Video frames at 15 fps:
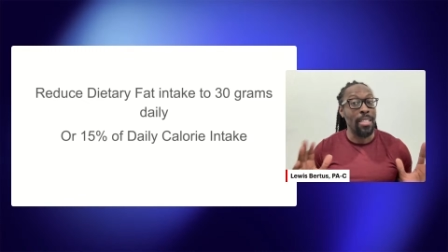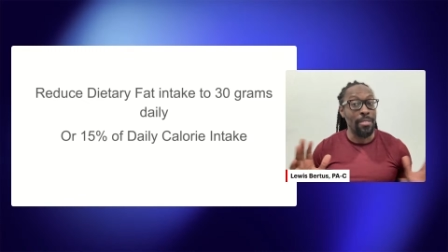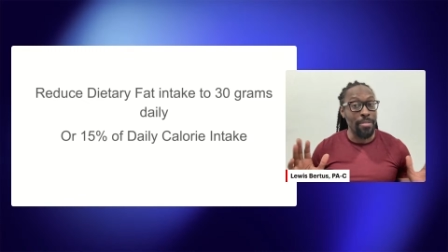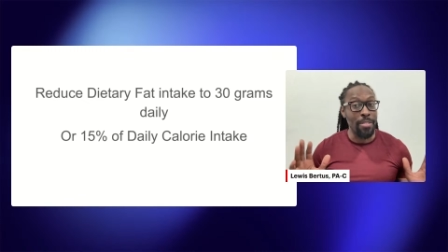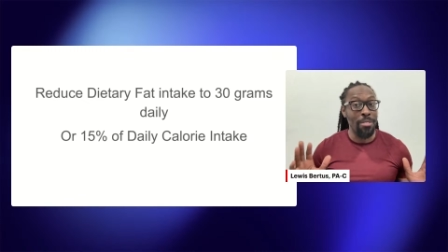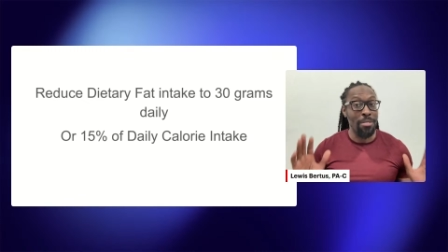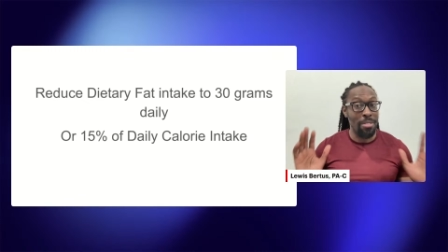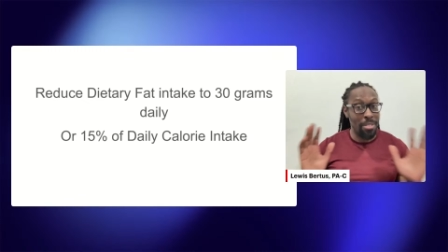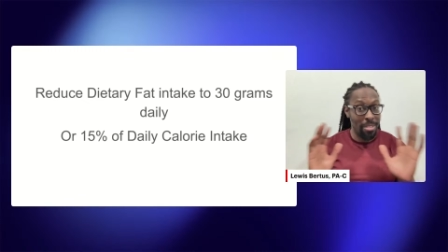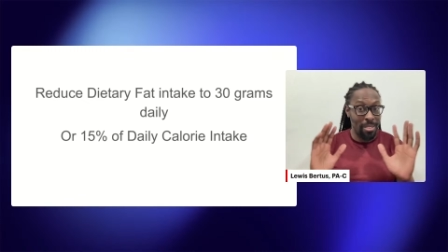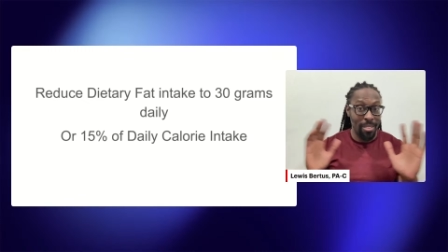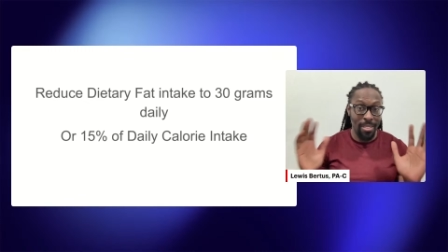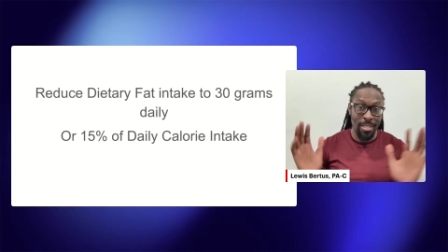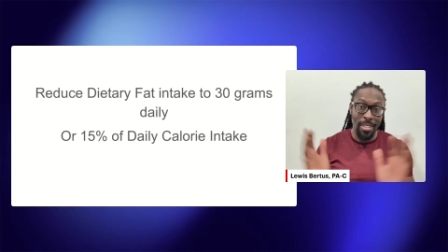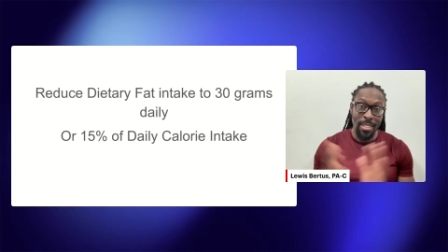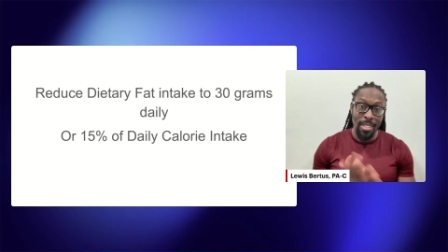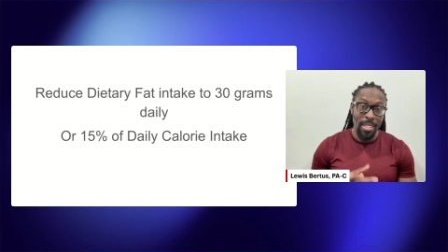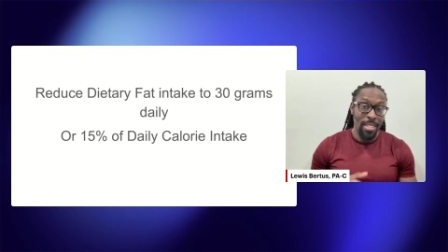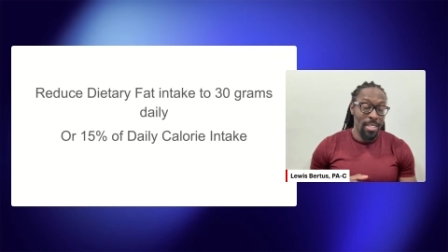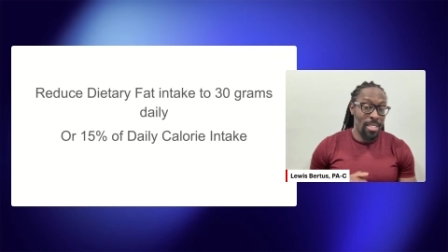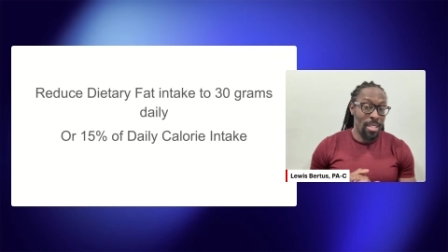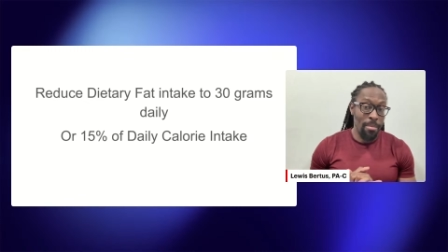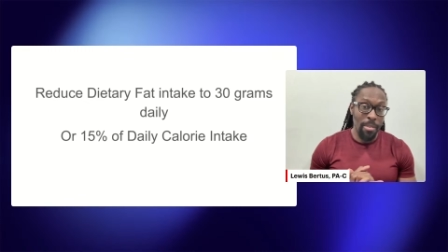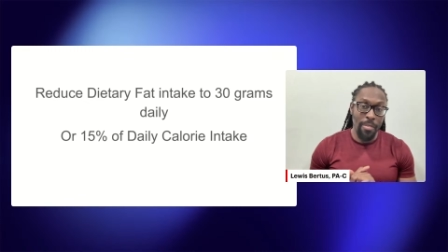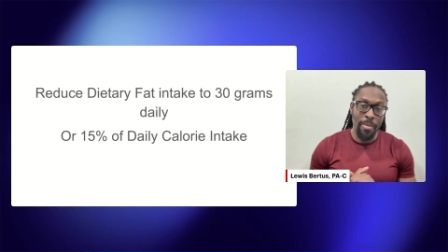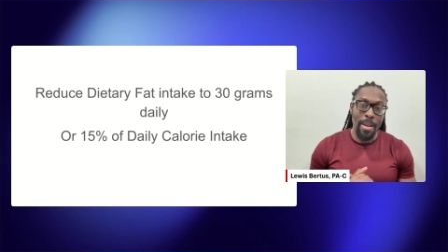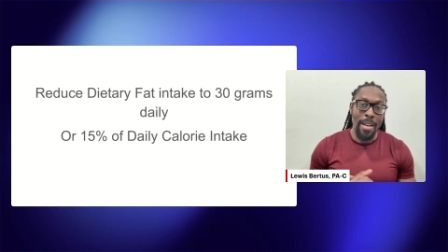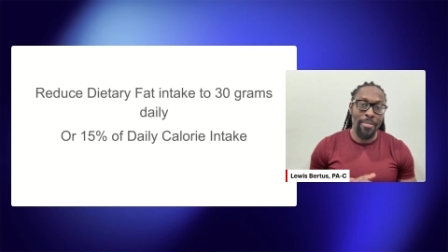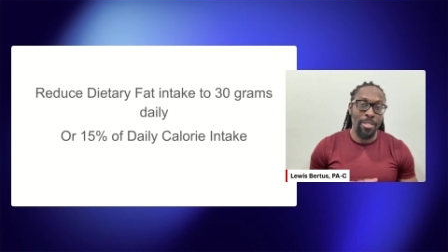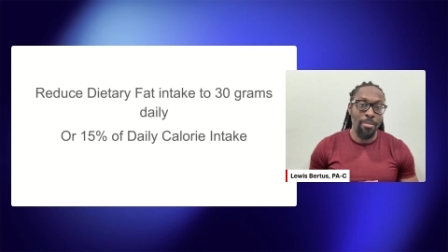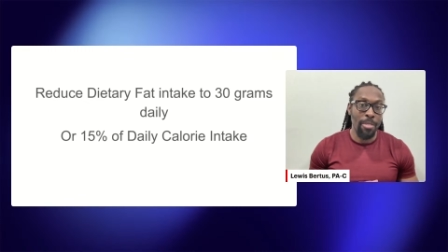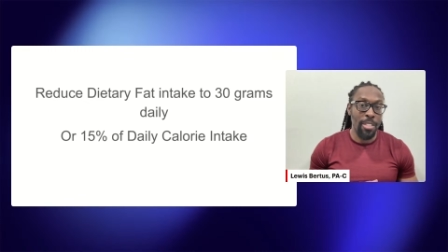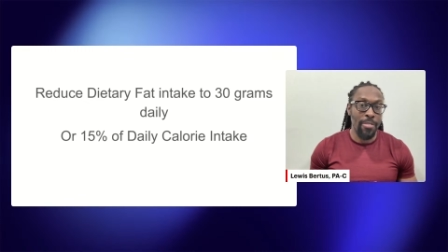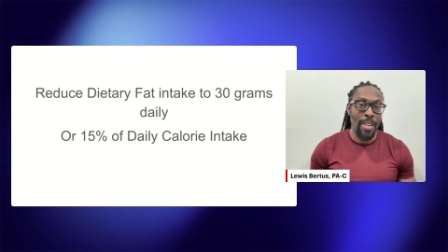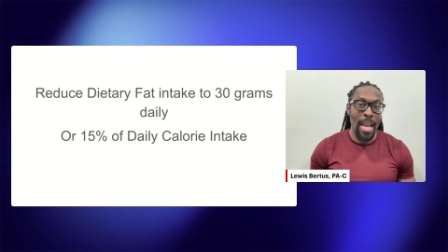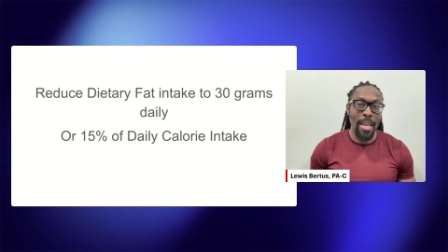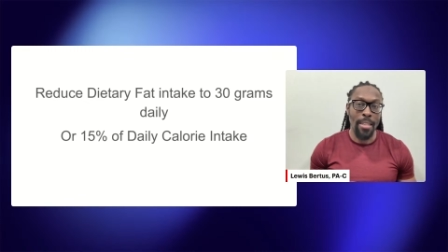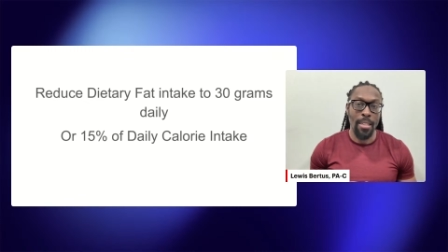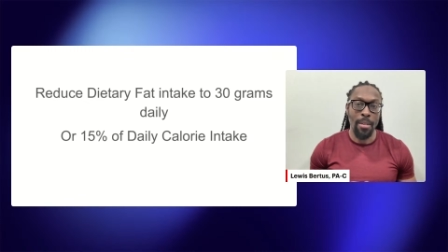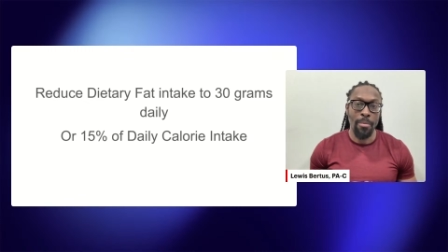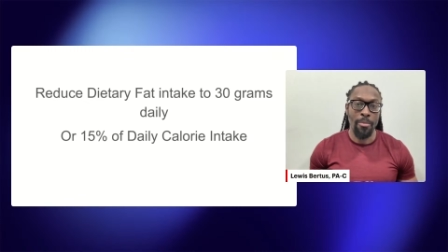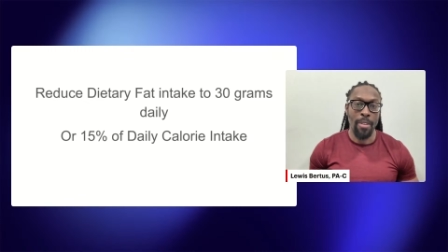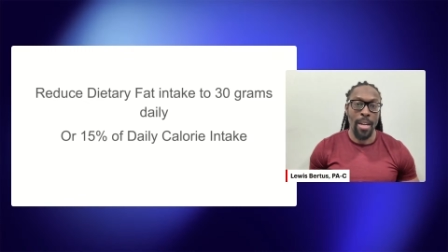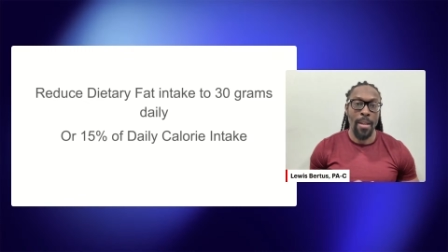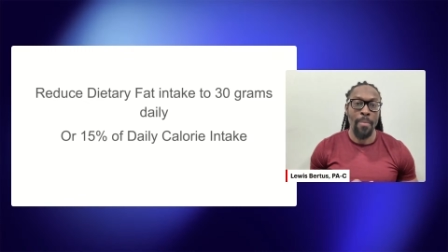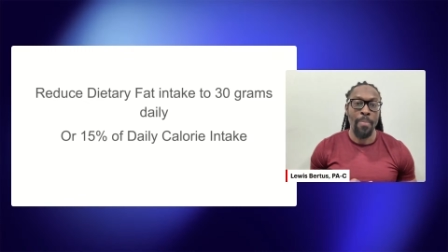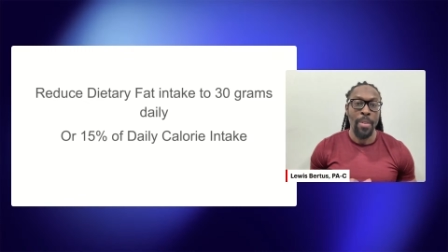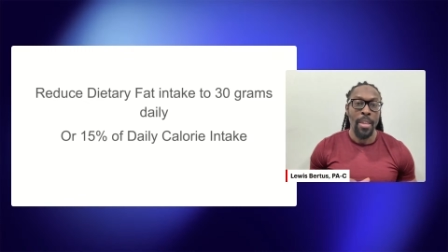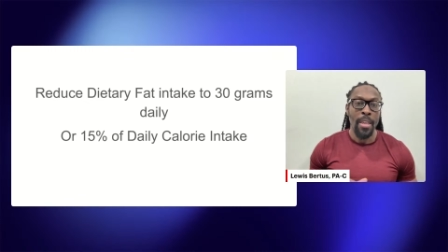foods, some of them have too much fat in them, right?